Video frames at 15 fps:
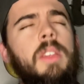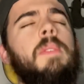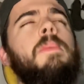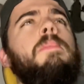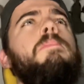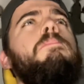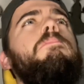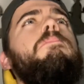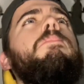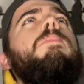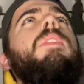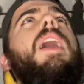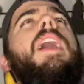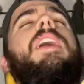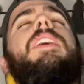
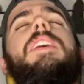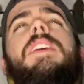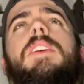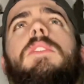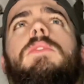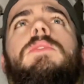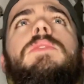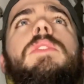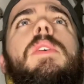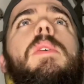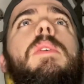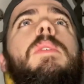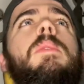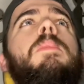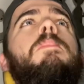Light years,
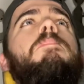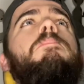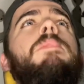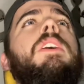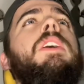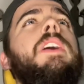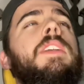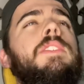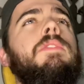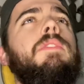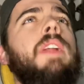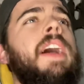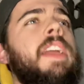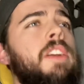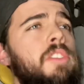millions of
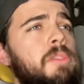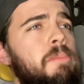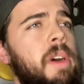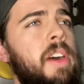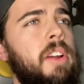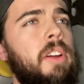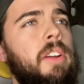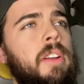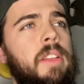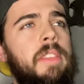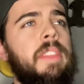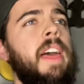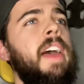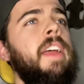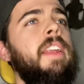light years better
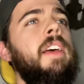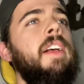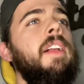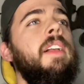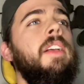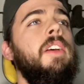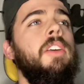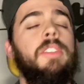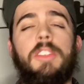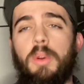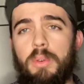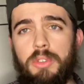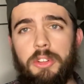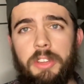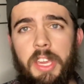than The
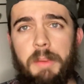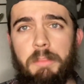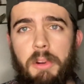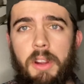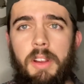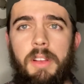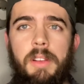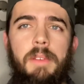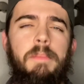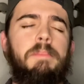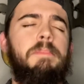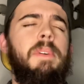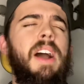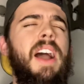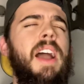Orchard Keeper
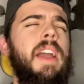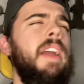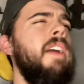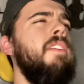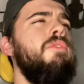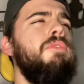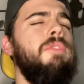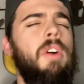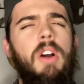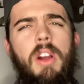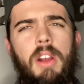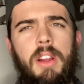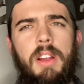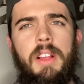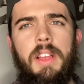by
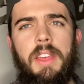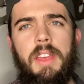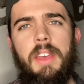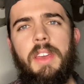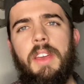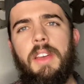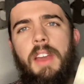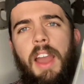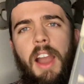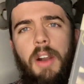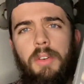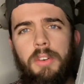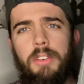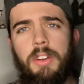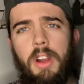far.
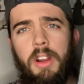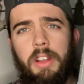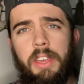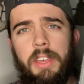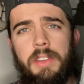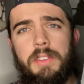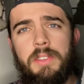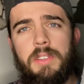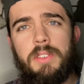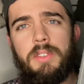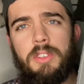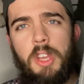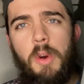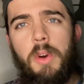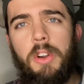Outer Dark is
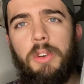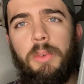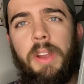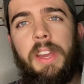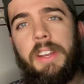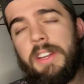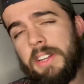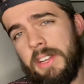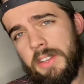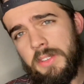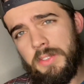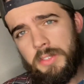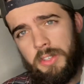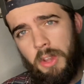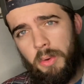so underrated,
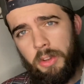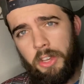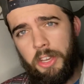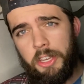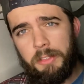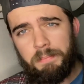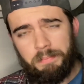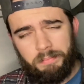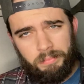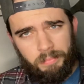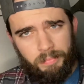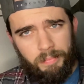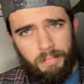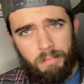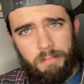so good.
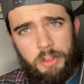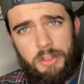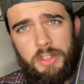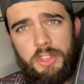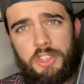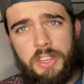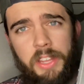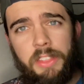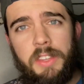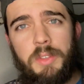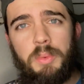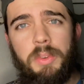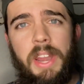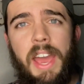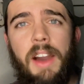You should check this
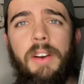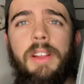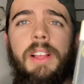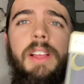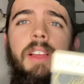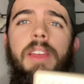one out.